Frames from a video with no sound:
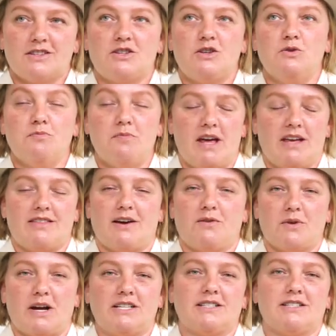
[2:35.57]
you make that
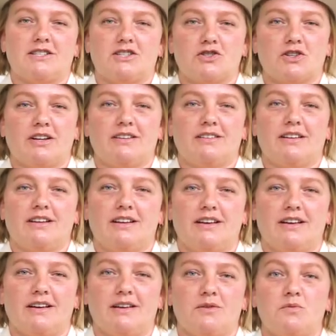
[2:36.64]
right decision
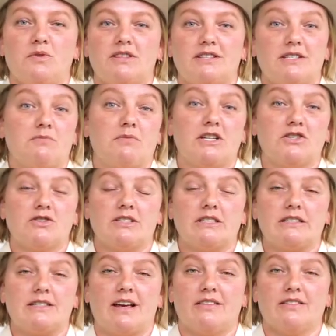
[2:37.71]
uh, with the
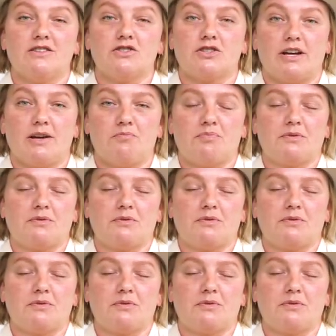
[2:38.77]
dimensions and the shape.